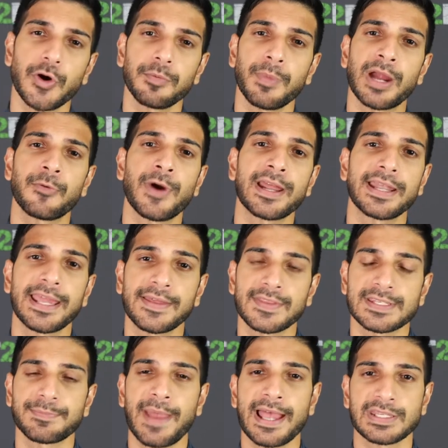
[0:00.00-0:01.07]
hurt my right hand
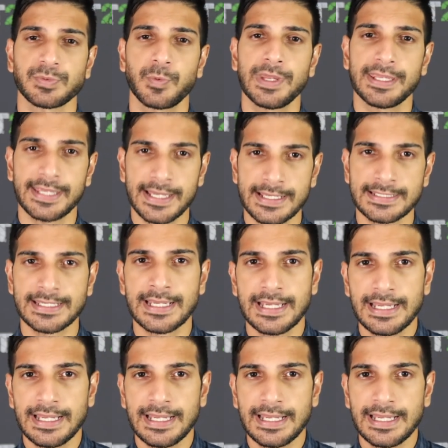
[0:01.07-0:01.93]
this past weekend,